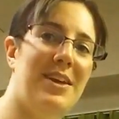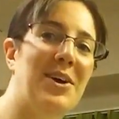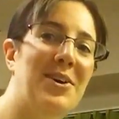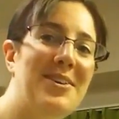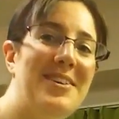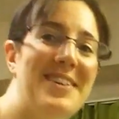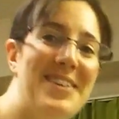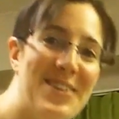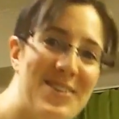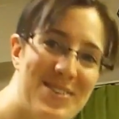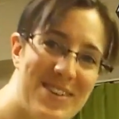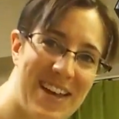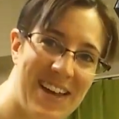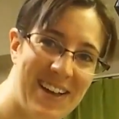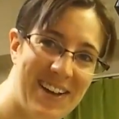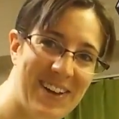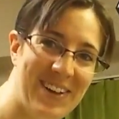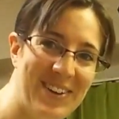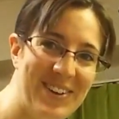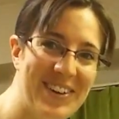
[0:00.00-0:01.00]
God knows
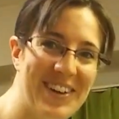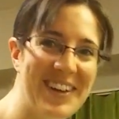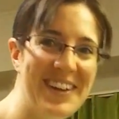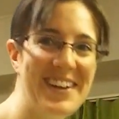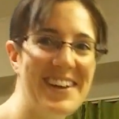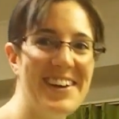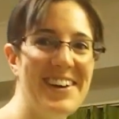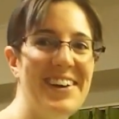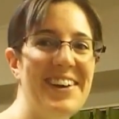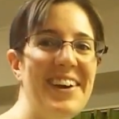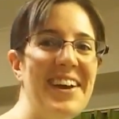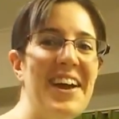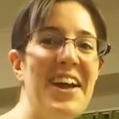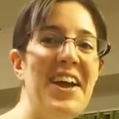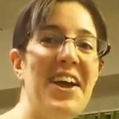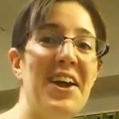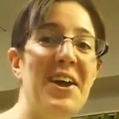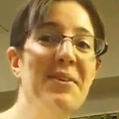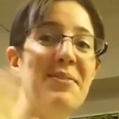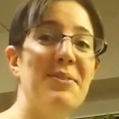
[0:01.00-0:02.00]
how long ago.
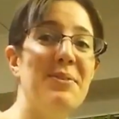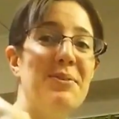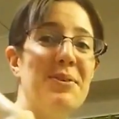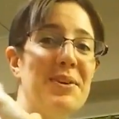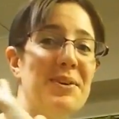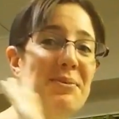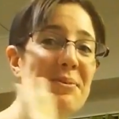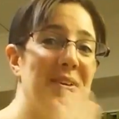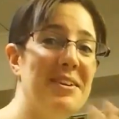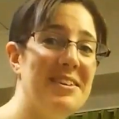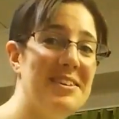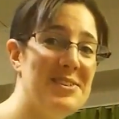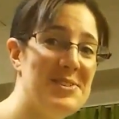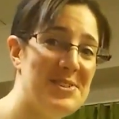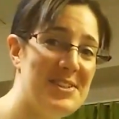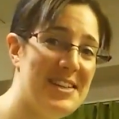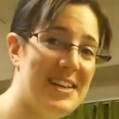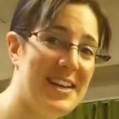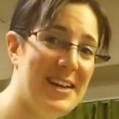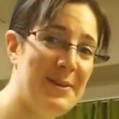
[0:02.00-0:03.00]
But what I'm going to do
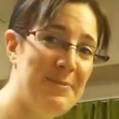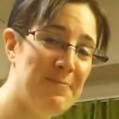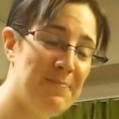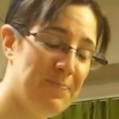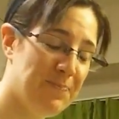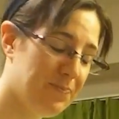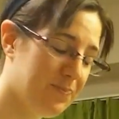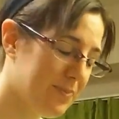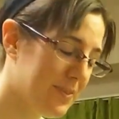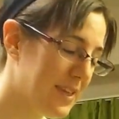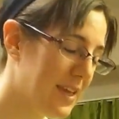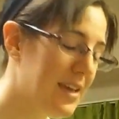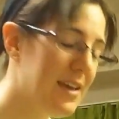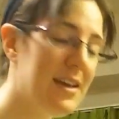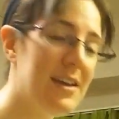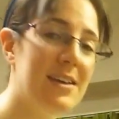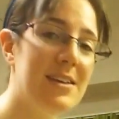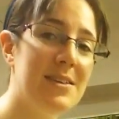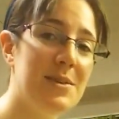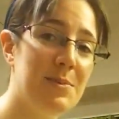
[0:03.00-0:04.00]
today,
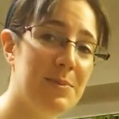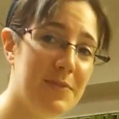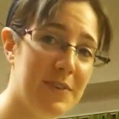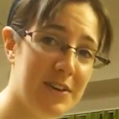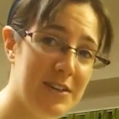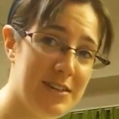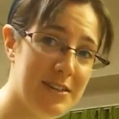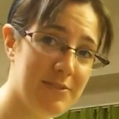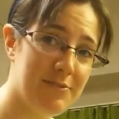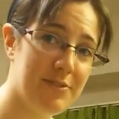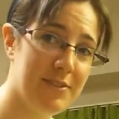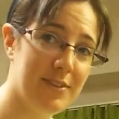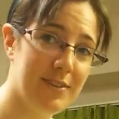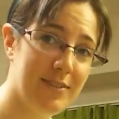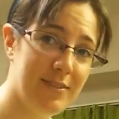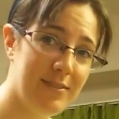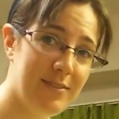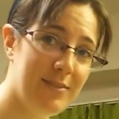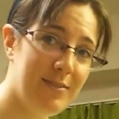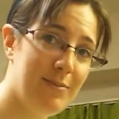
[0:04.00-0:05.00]
I'm very different,
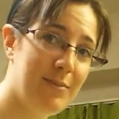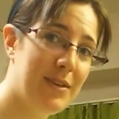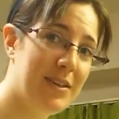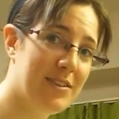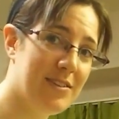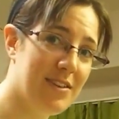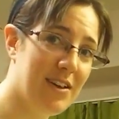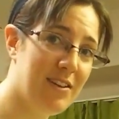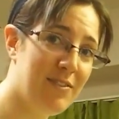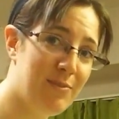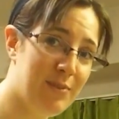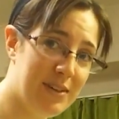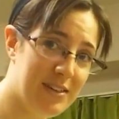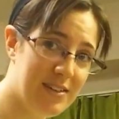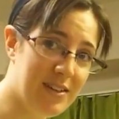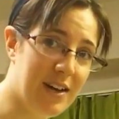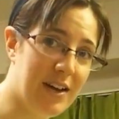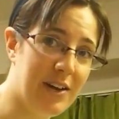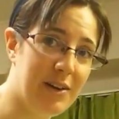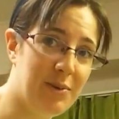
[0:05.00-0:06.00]
because I've been
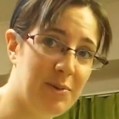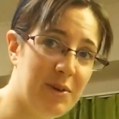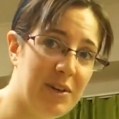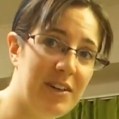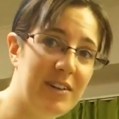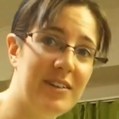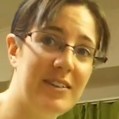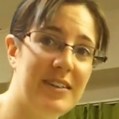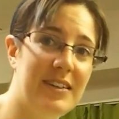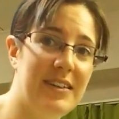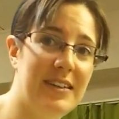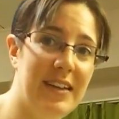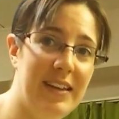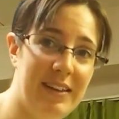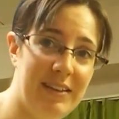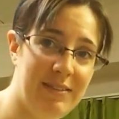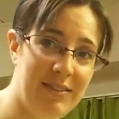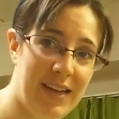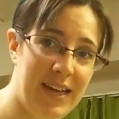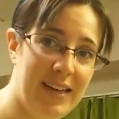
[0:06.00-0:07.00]
tired at work and I
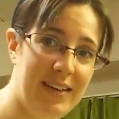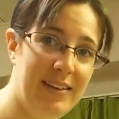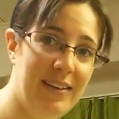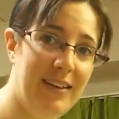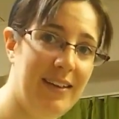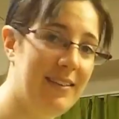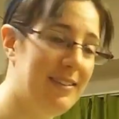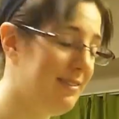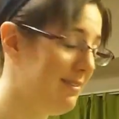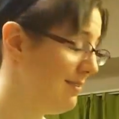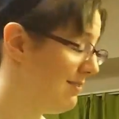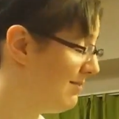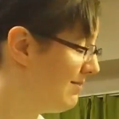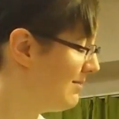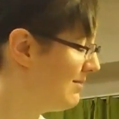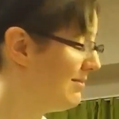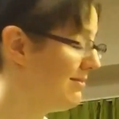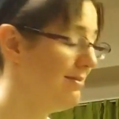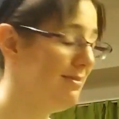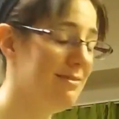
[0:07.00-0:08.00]
have had, like,
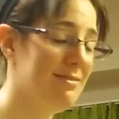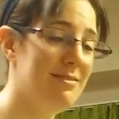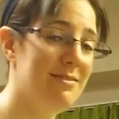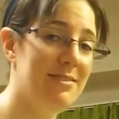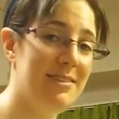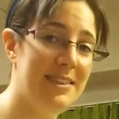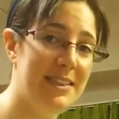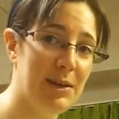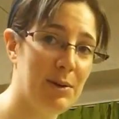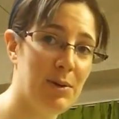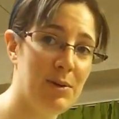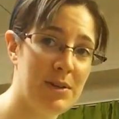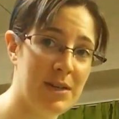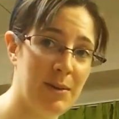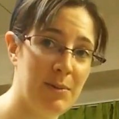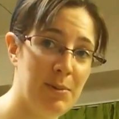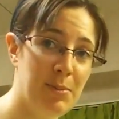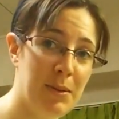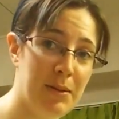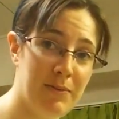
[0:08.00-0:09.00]
zero
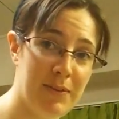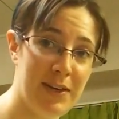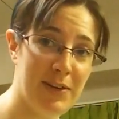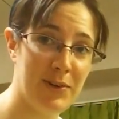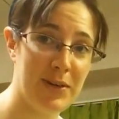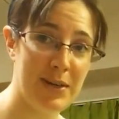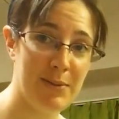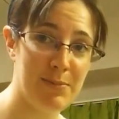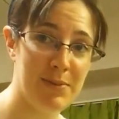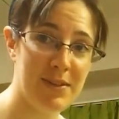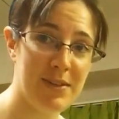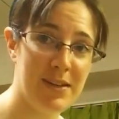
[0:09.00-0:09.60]
time to play video games.